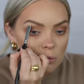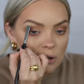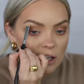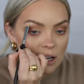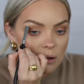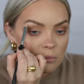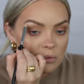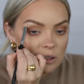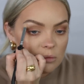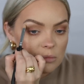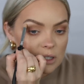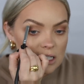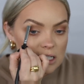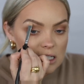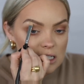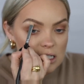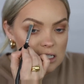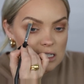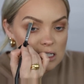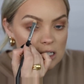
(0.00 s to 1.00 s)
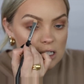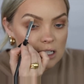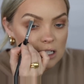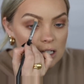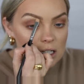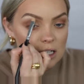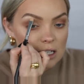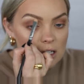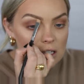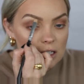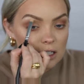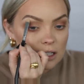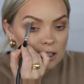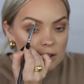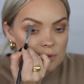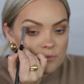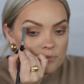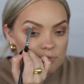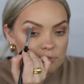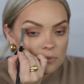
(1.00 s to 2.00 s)
But yeah, I'm gonna mix these
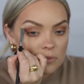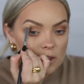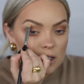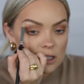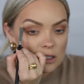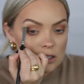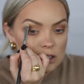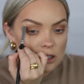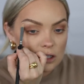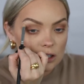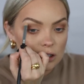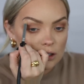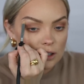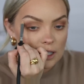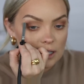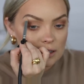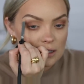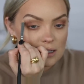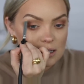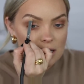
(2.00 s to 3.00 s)
together to create